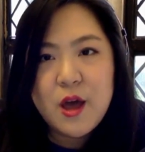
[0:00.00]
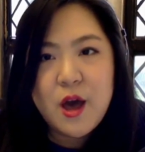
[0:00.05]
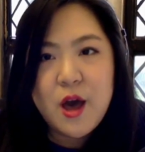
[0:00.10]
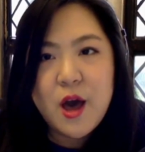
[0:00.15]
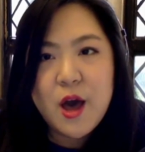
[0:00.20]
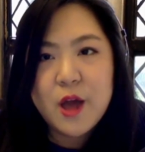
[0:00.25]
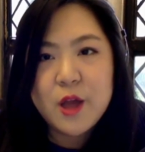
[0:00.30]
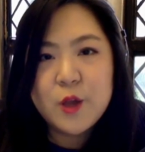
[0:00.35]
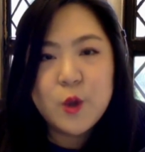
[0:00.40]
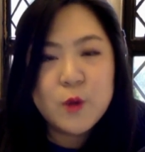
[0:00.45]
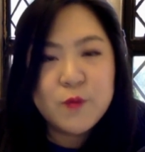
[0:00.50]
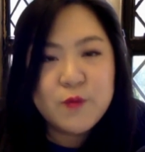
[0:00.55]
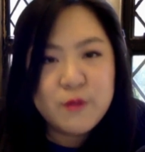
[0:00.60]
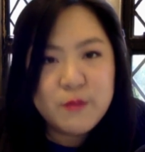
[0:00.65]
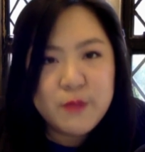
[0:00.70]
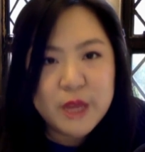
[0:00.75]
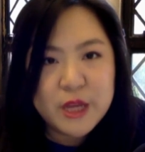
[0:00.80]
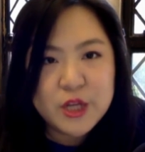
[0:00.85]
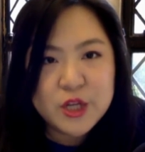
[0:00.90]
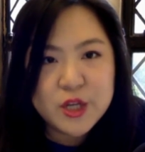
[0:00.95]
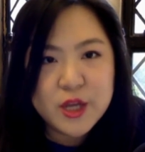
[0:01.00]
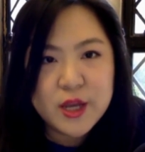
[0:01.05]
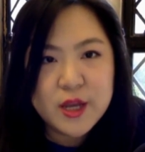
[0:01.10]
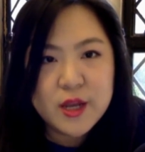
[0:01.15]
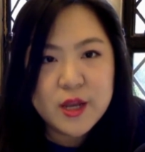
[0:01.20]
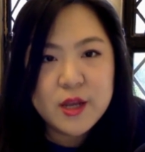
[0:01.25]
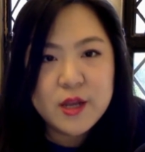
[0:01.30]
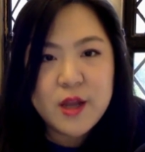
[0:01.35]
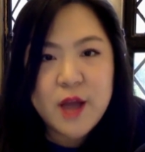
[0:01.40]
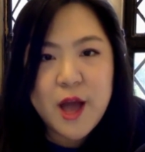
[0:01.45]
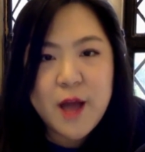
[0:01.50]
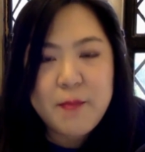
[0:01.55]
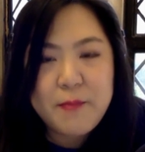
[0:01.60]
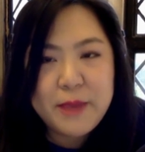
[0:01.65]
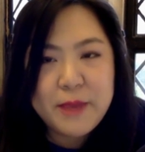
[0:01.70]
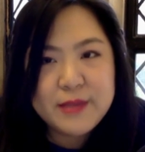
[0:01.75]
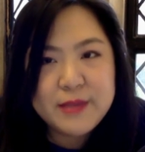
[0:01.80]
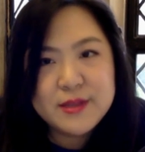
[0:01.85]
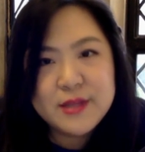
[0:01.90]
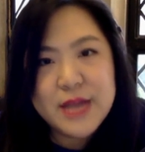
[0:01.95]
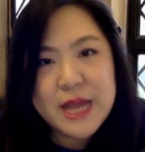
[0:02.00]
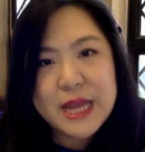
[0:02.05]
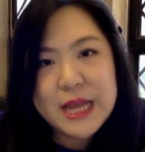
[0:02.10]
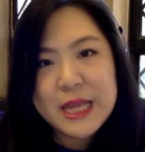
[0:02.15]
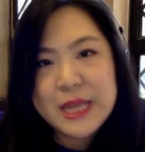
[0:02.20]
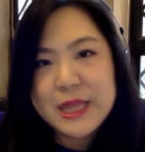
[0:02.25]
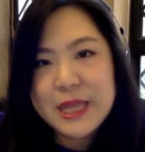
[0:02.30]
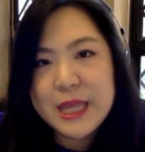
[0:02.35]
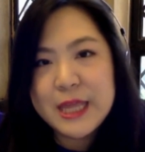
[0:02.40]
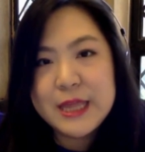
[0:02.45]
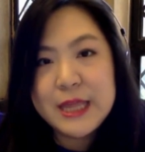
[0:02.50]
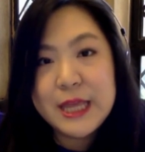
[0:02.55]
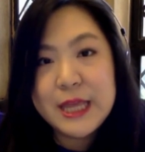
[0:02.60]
on your information, not based on anything